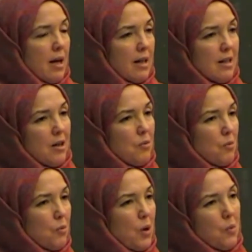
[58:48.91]
And
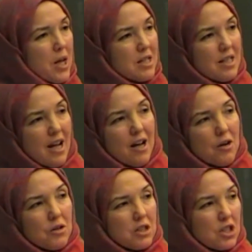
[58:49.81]
then we went
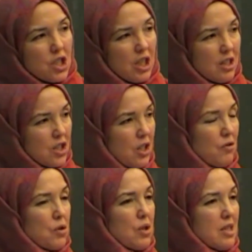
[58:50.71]
down to
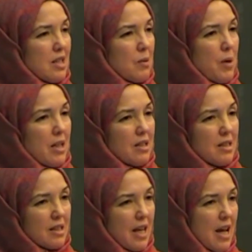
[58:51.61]
Chief Teresa
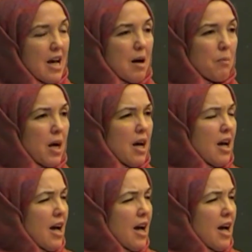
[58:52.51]
Spence's camp,